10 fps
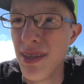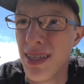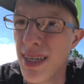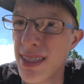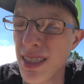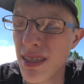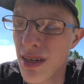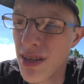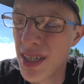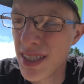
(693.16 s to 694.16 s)
It's
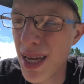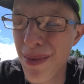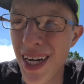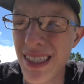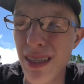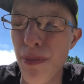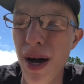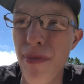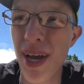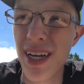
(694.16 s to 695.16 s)
along the same lines of the
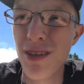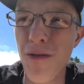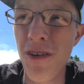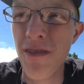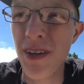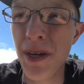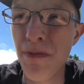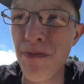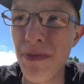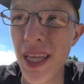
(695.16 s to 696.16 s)
Bobcat 250
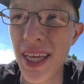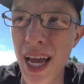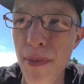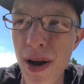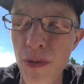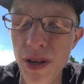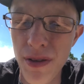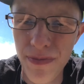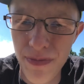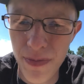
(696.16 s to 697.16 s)
that they came out with,
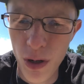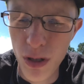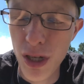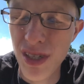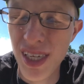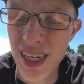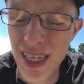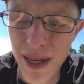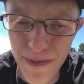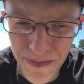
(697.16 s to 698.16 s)
or
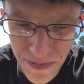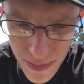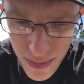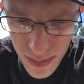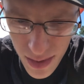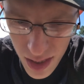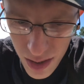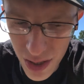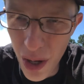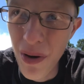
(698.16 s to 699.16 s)
260.
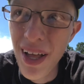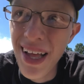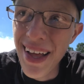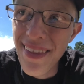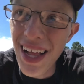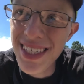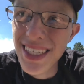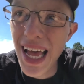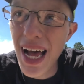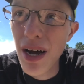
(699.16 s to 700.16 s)
So that's
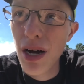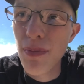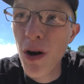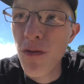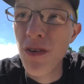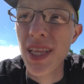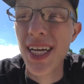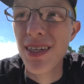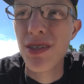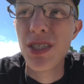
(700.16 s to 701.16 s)
that. Hopefully
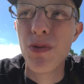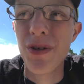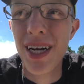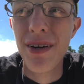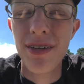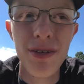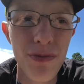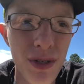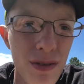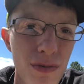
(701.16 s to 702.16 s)
that'll work out good.
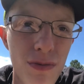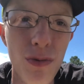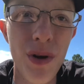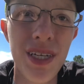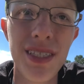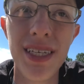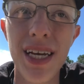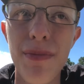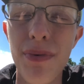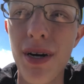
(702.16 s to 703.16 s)
We'll wait and see.
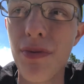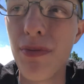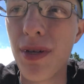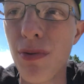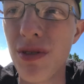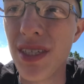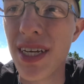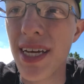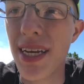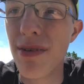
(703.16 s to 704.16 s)
Probably once you
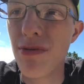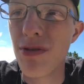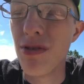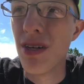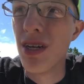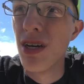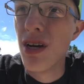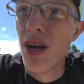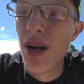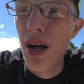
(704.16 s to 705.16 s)
get it,
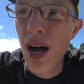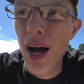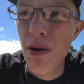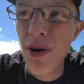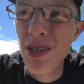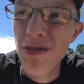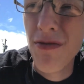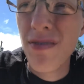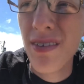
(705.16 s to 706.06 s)
I want to